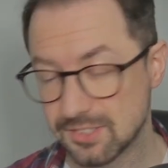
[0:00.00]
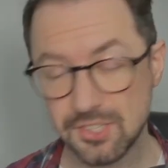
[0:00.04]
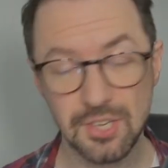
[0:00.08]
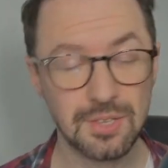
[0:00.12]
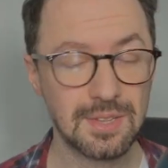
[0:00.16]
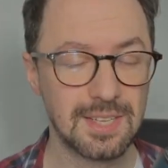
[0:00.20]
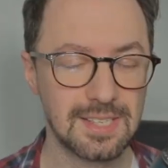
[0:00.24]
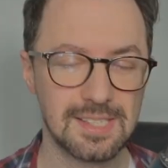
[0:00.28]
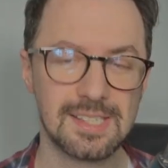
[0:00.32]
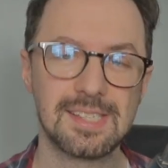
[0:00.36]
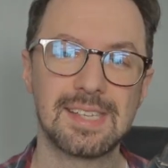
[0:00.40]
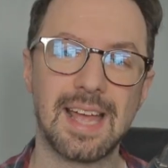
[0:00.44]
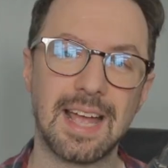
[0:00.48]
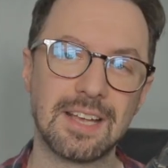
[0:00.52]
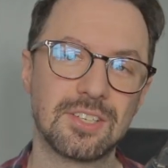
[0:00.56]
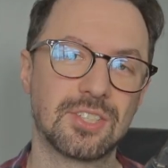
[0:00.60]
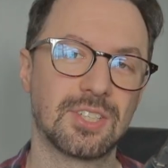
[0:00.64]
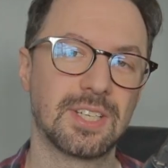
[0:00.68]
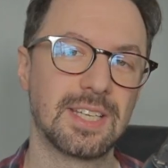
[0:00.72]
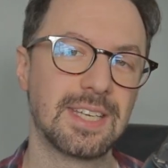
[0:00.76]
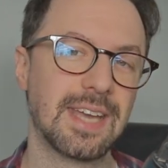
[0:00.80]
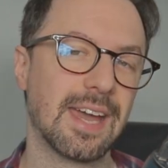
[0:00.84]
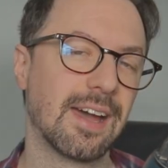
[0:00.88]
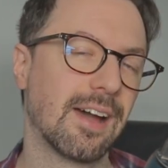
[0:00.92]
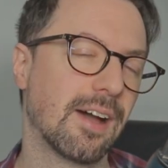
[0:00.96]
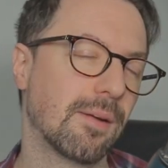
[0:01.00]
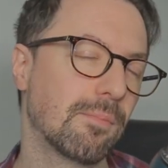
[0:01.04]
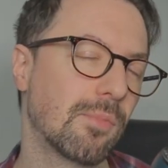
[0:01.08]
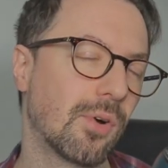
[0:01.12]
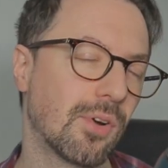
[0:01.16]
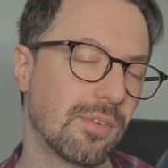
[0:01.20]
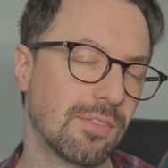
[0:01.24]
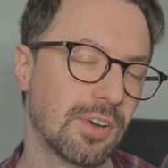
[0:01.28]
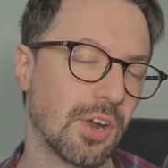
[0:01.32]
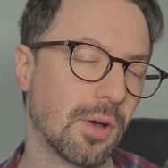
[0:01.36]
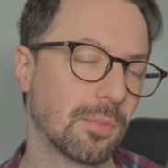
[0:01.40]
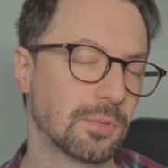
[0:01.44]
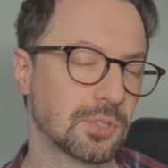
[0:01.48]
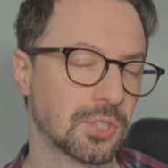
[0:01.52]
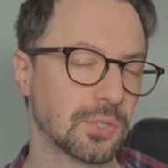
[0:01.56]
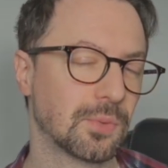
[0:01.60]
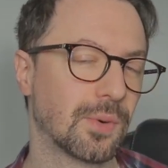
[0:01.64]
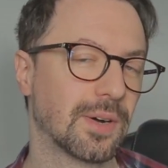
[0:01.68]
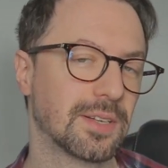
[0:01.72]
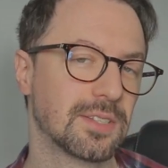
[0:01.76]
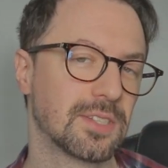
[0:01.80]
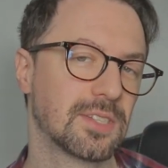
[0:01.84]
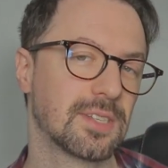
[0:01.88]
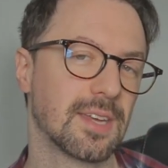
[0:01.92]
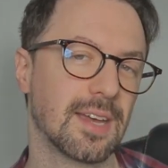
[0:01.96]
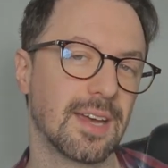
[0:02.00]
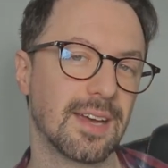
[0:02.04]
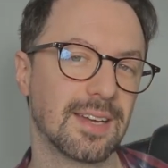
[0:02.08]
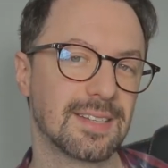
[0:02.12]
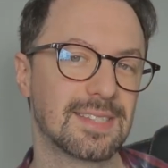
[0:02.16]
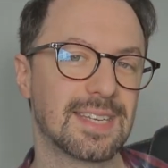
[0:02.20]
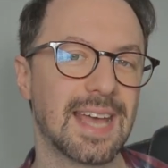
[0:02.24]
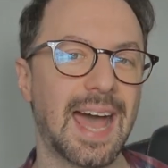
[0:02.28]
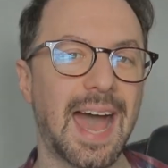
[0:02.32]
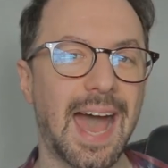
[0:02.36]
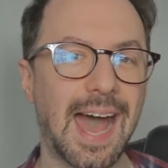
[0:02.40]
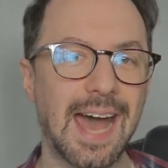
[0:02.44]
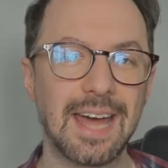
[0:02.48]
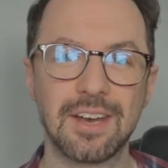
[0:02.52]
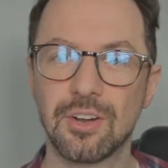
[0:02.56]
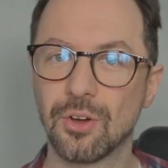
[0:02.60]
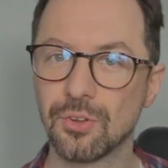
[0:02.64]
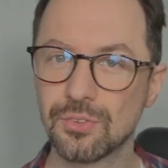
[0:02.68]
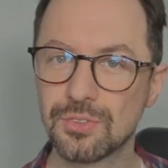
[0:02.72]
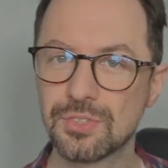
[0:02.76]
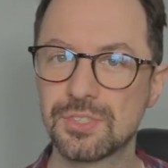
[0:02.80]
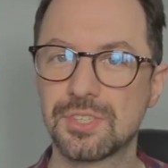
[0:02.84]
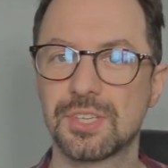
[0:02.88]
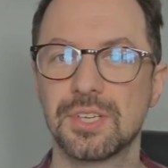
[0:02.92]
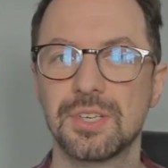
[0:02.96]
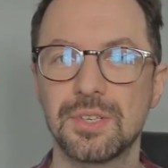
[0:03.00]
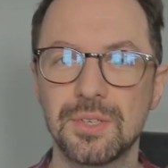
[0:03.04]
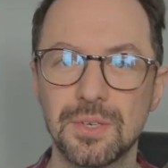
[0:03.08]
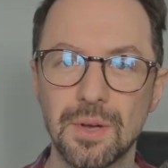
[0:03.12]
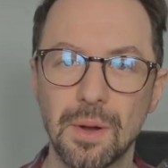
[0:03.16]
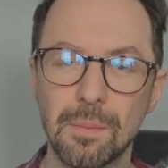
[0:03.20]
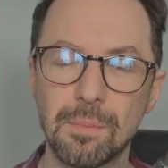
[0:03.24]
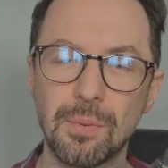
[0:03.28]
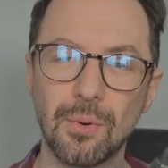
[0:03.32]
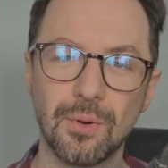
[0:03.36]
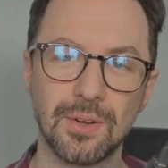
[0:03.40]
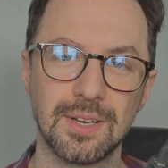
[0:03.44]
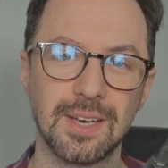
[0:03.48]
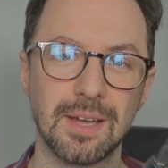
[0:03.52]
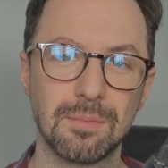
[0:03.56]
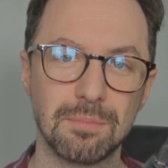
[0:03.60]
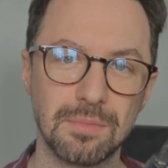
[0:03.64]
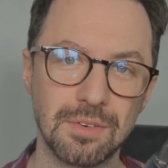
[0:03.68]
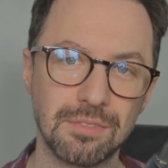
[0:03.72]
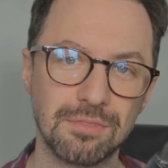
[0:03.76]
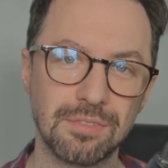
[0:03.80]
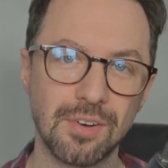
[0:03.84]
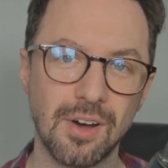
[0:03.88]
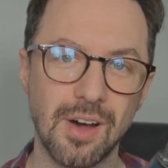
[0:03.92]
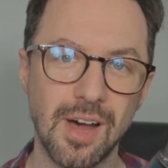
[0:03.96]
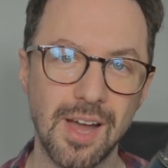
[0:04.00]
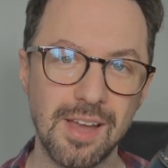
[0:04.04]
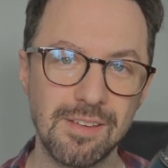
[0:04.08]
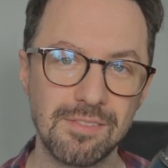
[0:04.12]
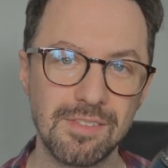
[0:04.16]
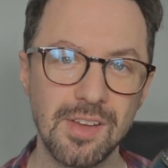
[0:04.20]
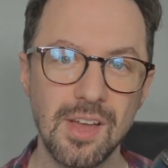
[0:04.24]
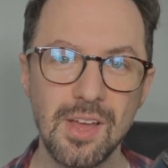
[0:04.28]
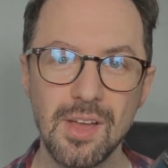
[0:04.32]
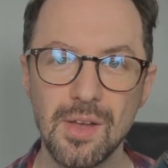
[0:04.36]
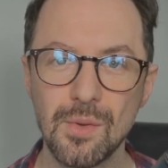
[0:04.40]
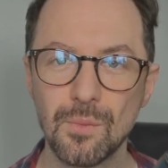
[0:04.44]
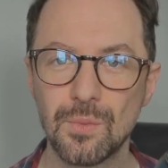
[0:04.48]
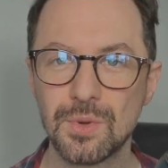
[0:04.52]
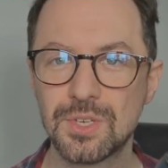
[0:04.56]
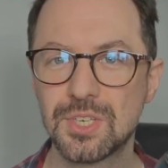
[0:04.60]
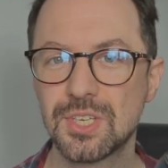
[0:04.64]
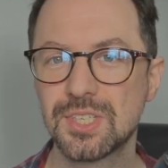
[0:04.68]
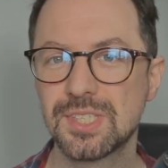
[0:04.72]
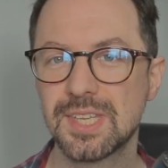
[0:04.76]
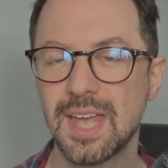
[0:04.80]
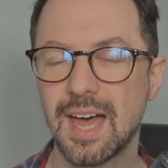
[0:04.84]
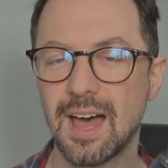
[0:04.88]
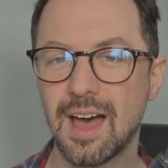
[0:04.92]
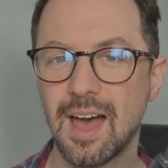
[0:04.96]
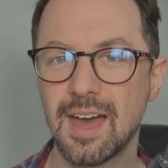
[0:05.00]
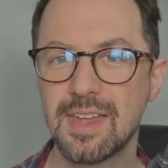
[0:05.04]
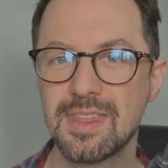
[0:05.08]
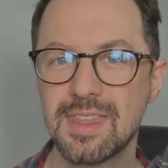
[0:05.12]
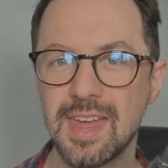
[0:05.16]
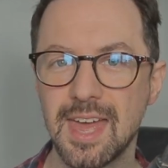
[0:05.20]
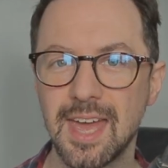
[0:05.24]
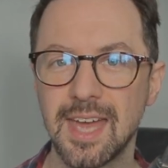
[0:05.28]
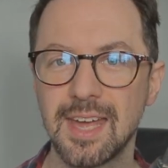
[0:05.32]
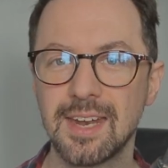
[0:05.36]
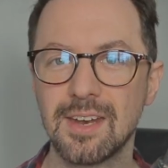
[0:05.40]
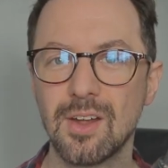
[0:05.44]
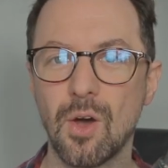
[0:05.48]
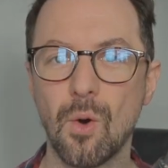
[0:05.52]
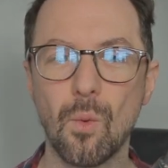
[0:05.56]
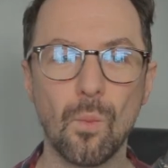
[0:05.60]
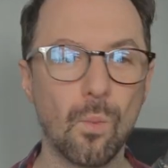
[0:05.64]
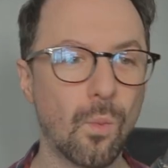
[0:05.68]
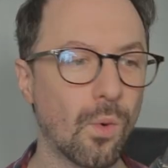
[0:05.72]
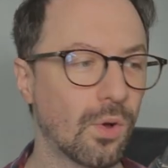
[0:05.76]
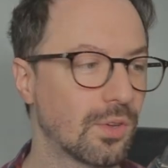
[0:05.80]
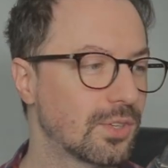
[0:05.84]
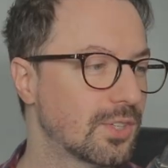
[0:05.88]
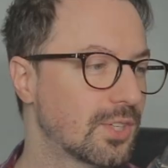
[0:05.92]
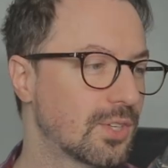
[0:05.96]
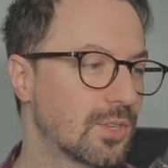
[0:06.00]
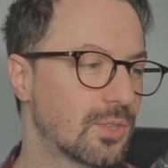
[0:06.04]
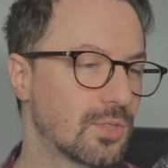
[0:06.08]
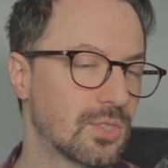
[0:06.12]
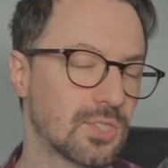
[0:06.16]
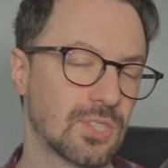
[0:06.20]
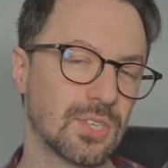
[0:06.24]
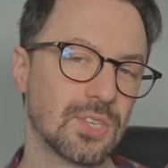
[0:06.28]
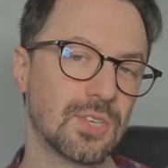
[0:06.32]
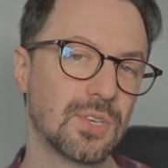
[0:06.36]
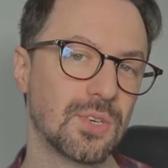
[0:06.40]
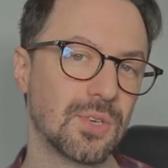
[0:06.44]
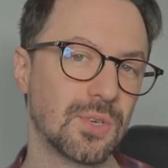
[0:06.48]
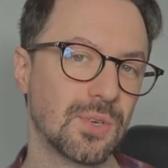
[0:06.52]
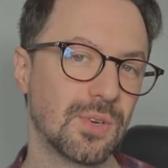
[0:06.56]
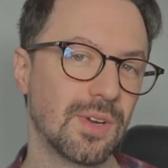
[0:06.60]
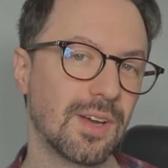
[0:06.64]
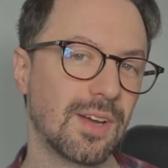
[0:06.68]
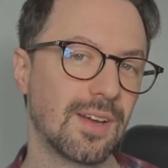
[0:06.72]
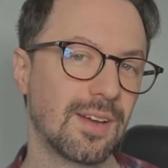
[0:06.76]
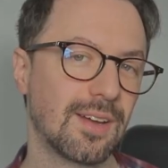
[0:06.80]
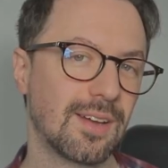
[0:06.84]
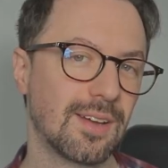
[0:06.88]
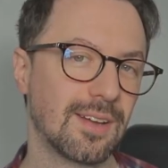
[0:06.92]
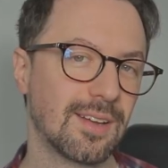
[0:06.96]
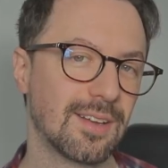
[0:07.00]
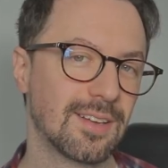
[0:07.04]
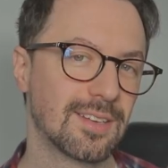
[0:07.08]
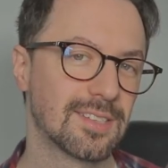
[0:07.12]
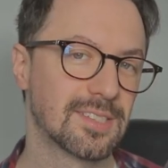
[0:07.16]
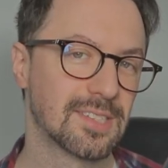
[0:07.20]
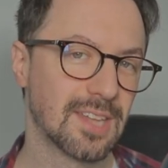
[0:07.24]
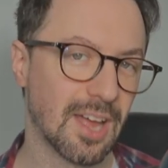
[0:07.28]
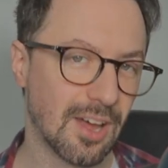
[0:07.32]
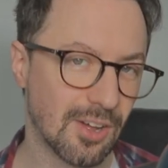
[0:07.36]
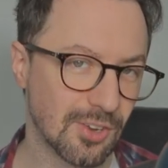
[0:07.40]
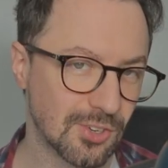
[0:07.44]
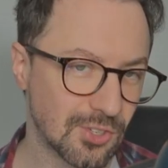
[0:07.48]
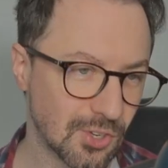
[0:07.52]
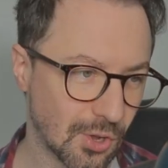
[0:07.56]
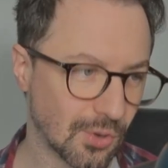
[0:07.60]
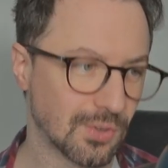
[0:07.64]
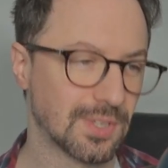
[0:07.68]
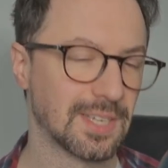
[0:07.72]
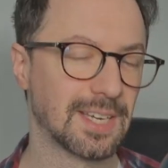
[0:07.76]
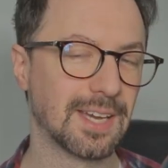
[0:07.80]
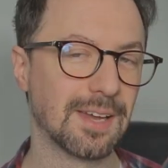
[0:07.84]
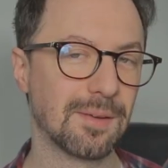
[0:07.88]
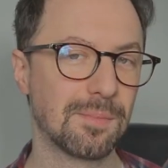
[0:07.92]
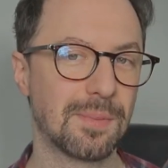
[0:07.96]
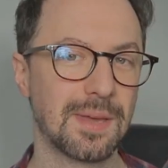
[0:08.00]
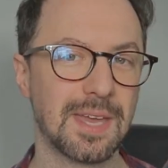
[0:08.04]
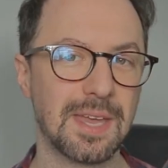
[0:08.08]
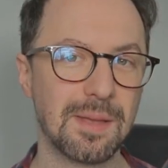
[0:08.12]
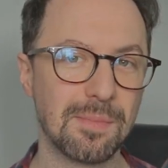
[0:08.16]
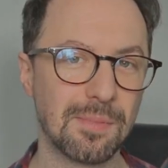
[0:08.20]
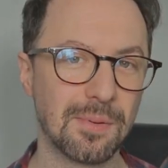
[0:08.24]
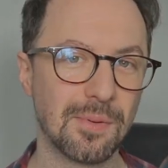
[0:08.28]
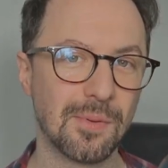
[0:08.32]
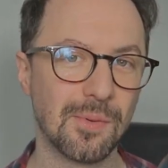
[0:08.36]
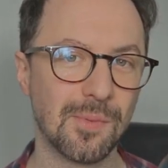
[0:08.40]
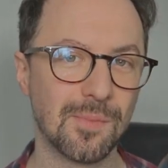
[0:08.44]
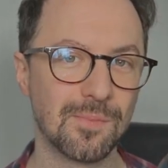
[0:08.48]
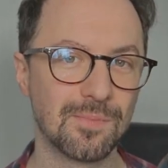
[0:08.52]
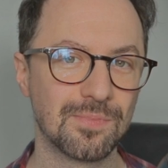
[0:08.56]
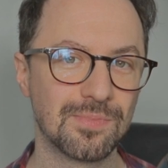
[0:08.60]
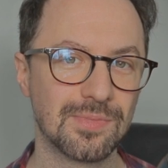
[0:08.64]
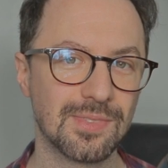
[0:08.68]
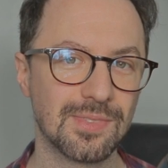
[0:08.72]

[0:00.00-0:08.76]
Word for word: So this is actually, yeah, more of an optional one to, to add on to point number five, which is that I then want you to start nodding at people,